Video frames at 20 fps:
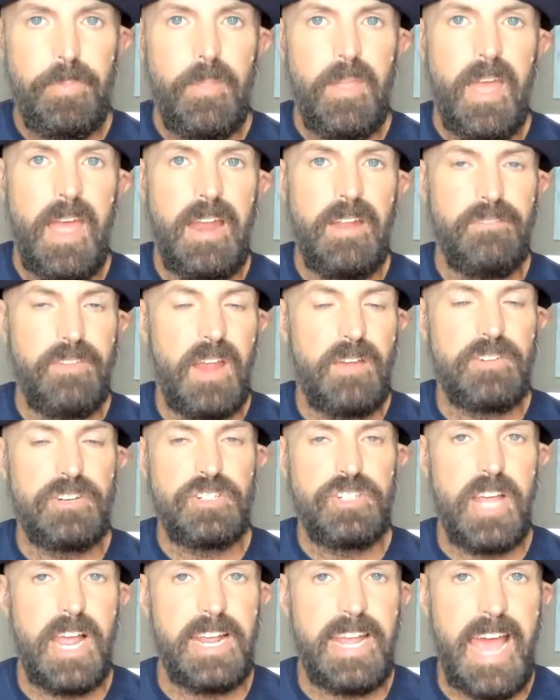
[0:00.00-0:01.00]
and if you ever
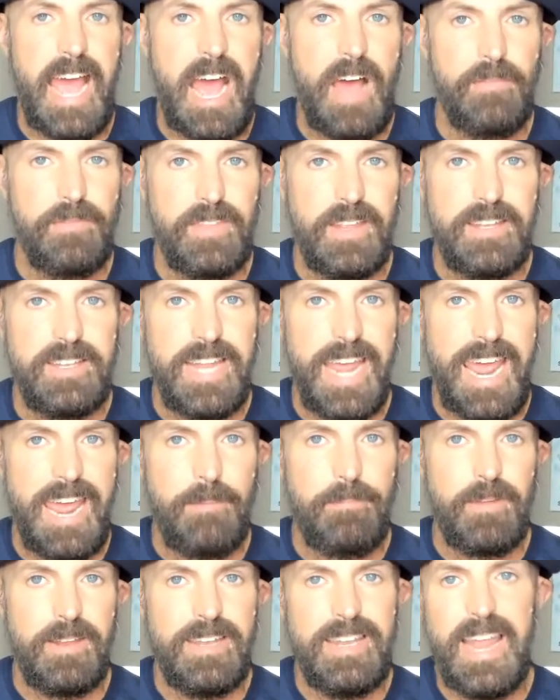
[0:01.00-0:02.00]
check out the
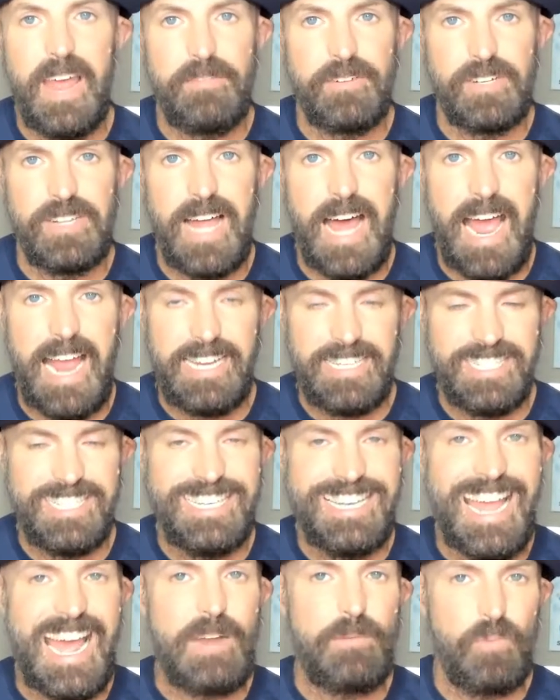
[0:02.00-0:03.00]
Tape Never Lies
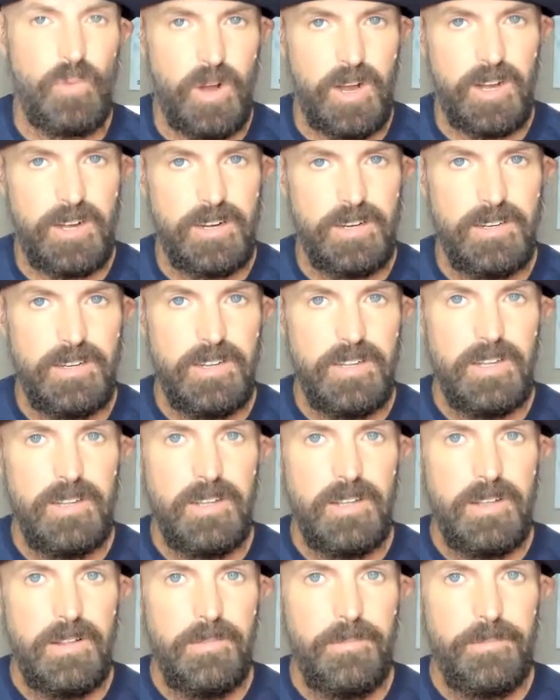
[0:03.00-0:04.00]
Network,
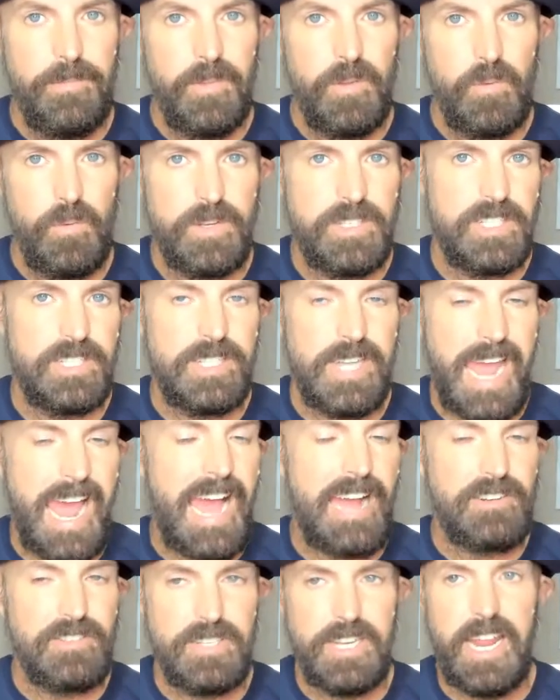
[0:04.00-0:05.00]
which is
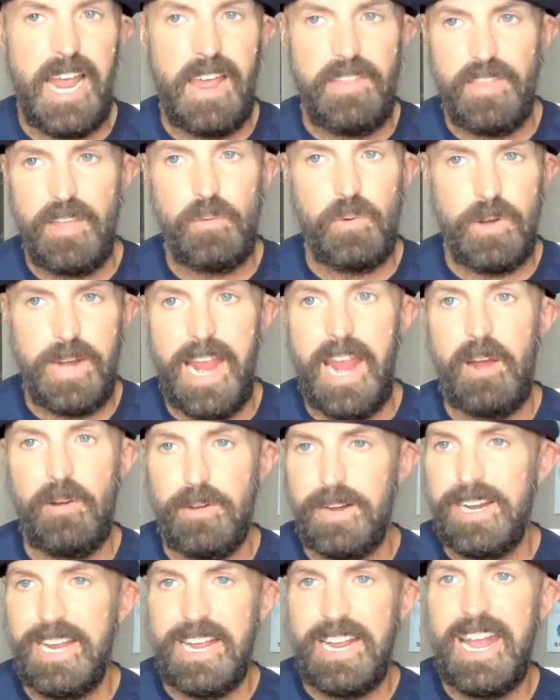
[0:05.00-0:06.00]
actually, I think we're
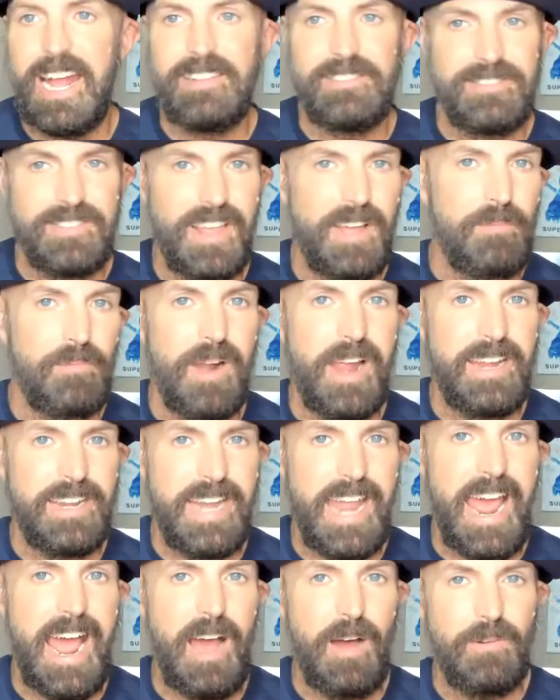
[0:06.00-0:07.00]
airing against them right
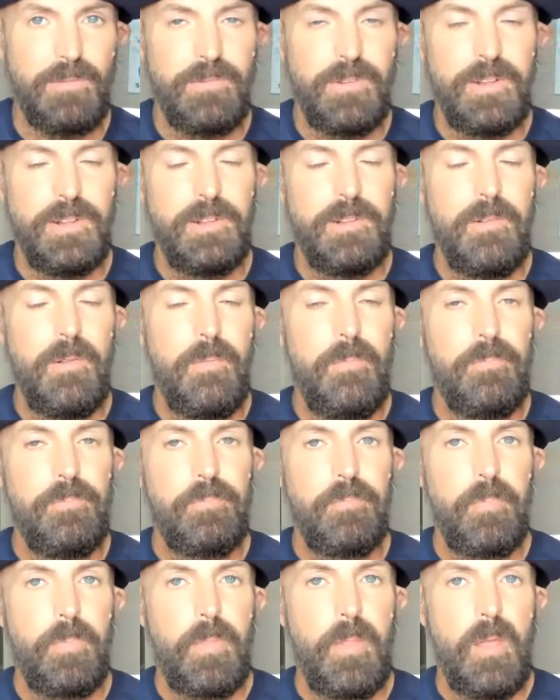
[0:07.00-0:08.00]
now,
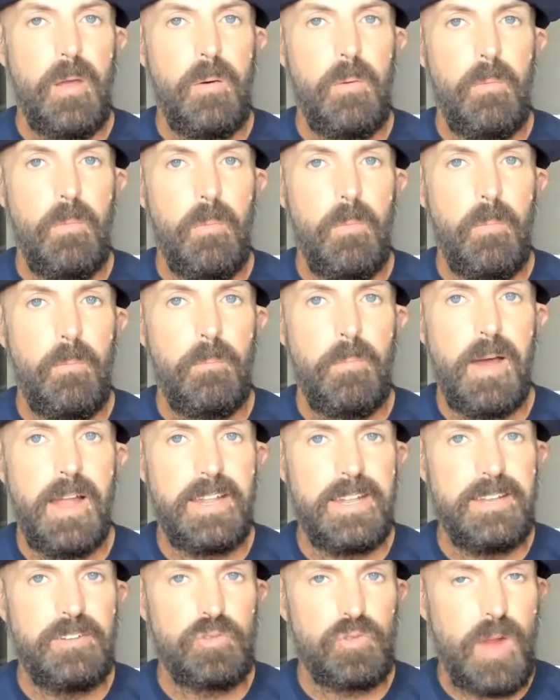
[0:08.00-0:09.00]

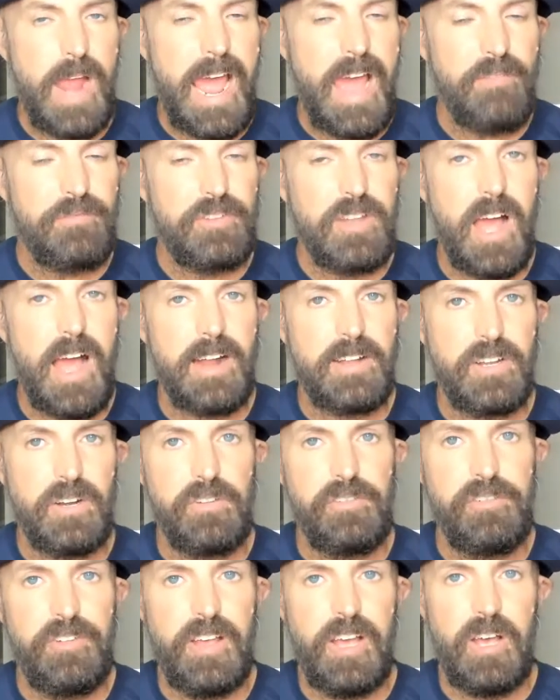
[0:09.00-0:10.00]
but Draft Dr.
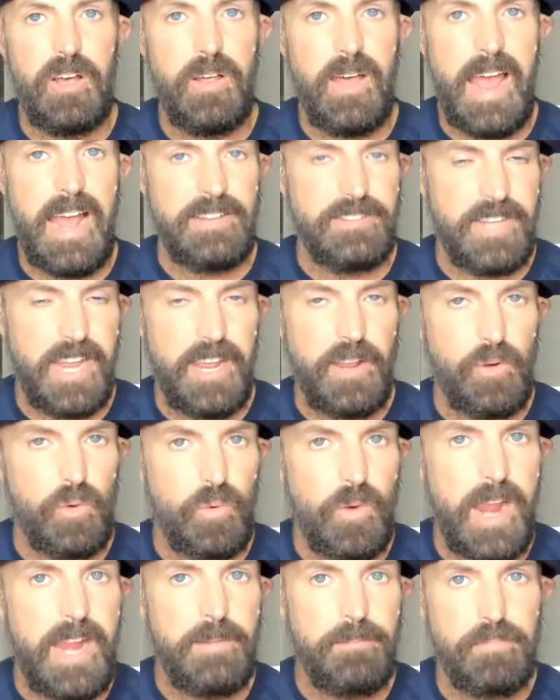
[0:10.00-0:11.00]
Phil has a
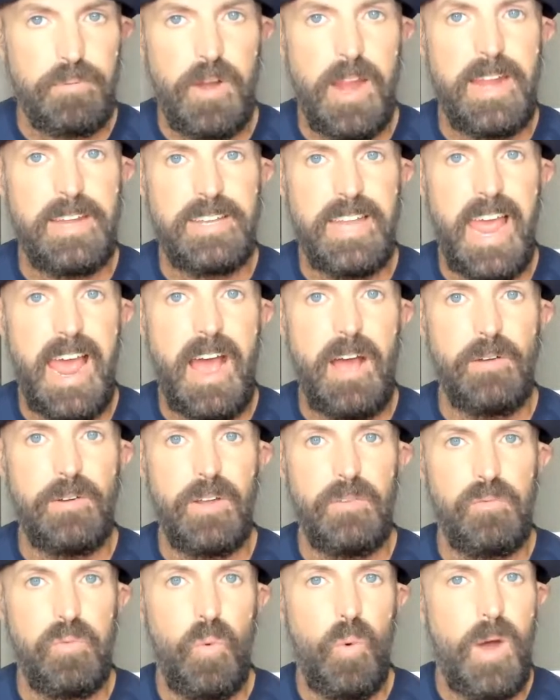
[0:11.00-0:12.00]
great breakdown
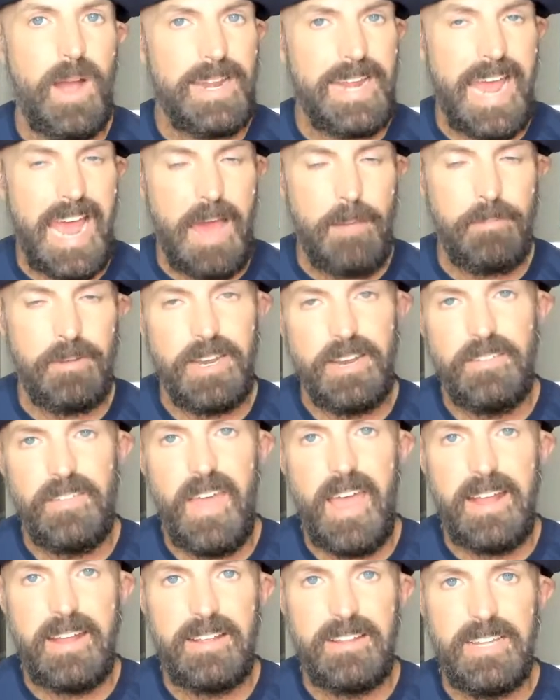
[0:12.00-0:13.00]
of what happened in
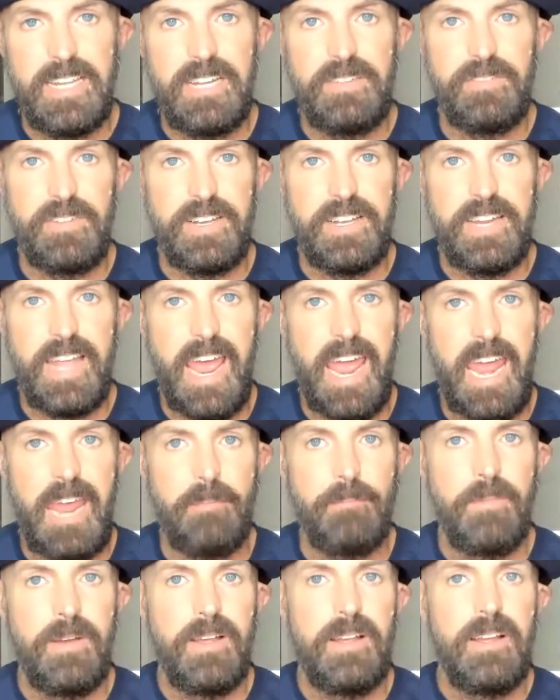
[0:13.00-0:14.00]
that Cleveland game.